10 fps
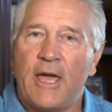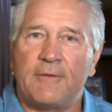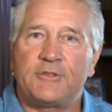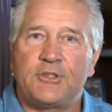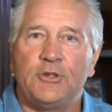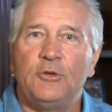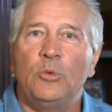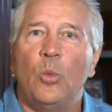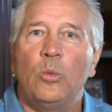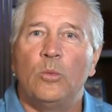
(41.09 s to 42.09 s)
have
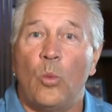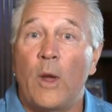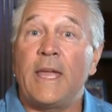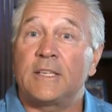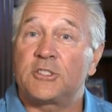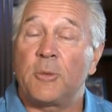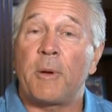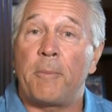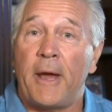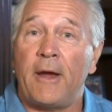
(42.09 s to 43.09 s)
two weeks to
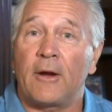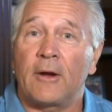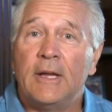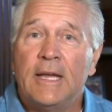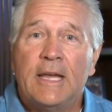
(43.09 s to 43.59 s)
prepare.